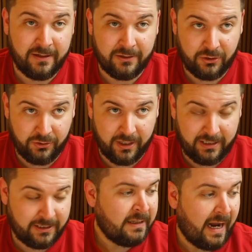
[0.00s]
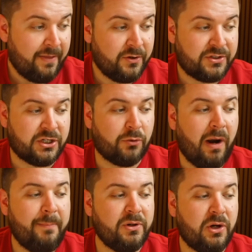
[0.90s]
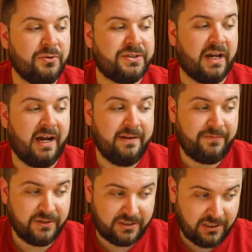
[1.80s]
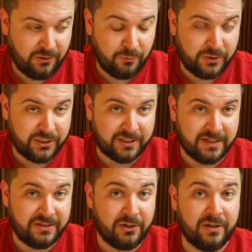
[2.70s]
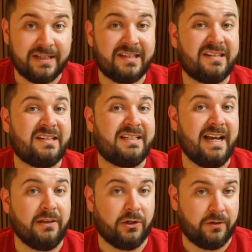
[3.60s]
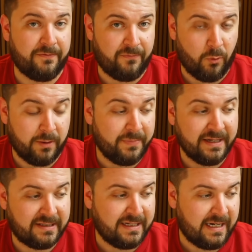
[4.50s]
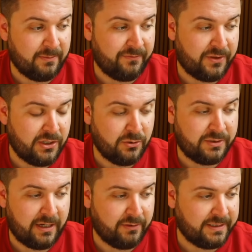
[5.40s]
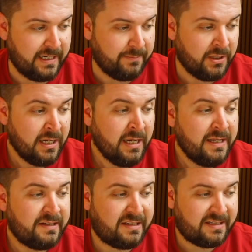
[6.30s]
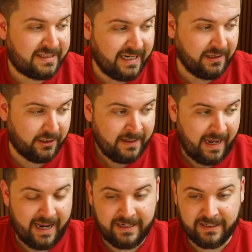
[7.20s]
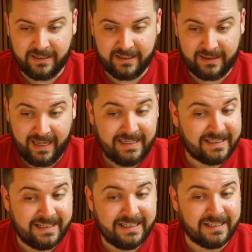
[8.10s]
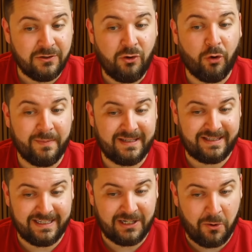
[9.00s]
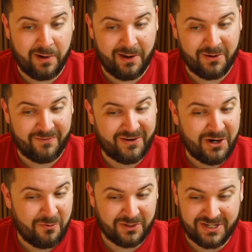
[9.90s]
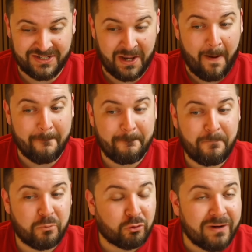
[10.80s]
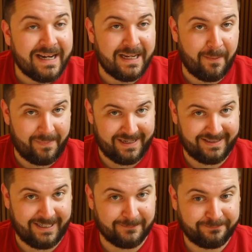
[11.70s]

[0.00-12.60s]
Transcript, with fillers: Good luck. And there's Terapagos hyphen 2, which is considered its stellar form. That's the name of the new Tera type. Stellar. And that's this enormous thing going on over here, which is pretty amazing.